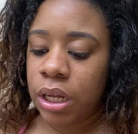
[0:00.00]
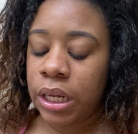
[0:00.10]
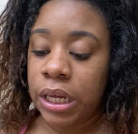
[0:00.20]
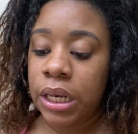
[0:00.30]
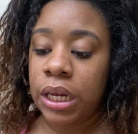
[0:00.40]

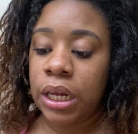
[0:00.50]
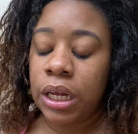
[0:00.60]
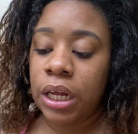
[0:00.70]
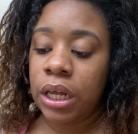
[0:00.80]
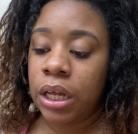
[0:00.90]

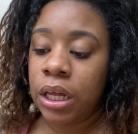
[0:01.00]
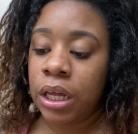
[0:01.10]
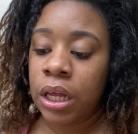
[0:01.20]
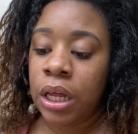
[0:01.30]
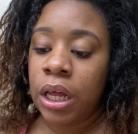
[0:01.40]
getting
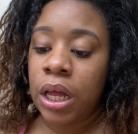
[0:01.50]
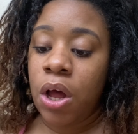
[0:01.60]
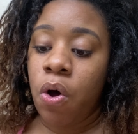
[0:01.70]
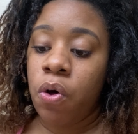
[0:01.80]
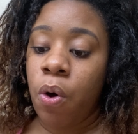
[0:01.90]

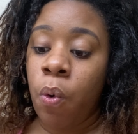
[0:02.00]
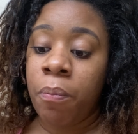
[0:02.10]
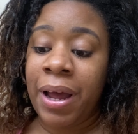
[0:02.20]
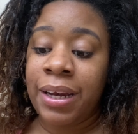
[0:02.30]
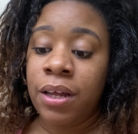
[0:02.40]
on
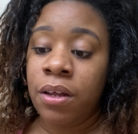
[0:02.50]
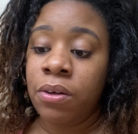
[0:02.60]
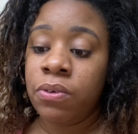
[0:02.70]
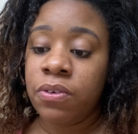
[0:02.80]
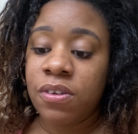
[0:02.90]
my
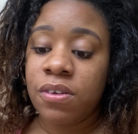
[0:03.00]
nails,